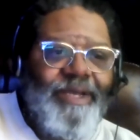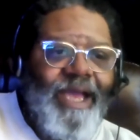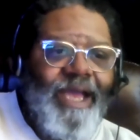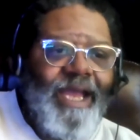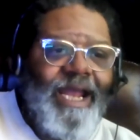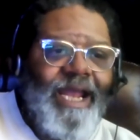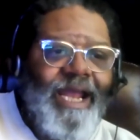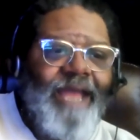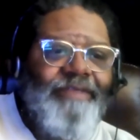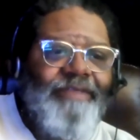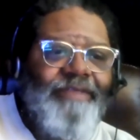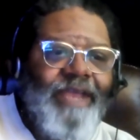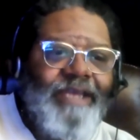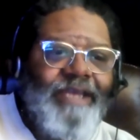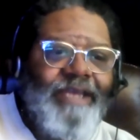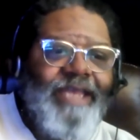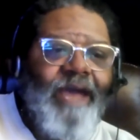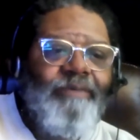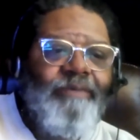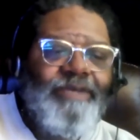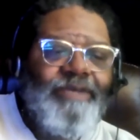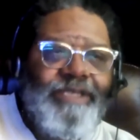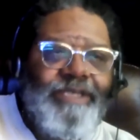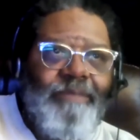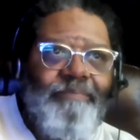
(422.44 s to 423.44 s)
and i think
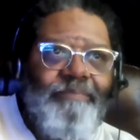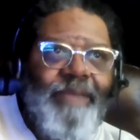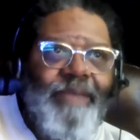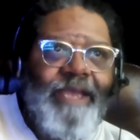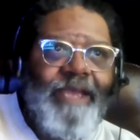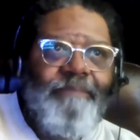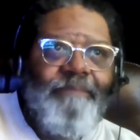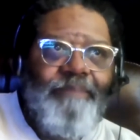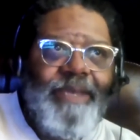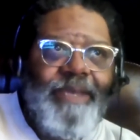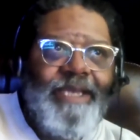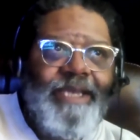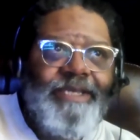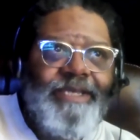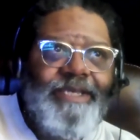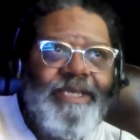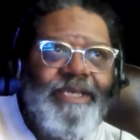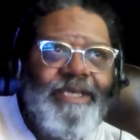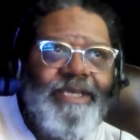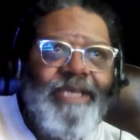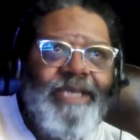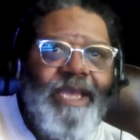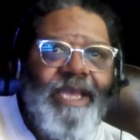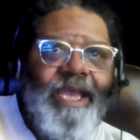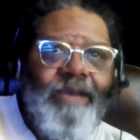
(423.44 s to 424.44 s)
that was the big piece
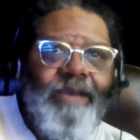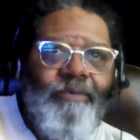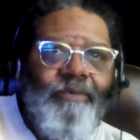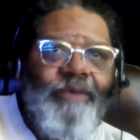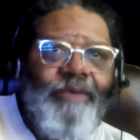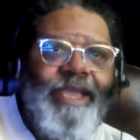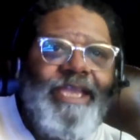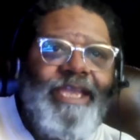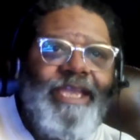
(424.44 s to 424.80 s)
is we